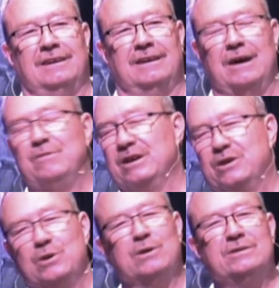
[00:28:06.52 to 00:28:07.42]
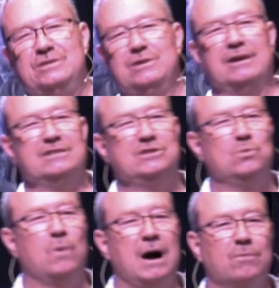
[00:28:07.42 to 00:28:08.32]
I want to encourage you as you
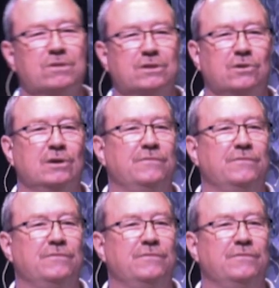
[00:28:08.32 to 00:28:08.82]
walk with the Lord.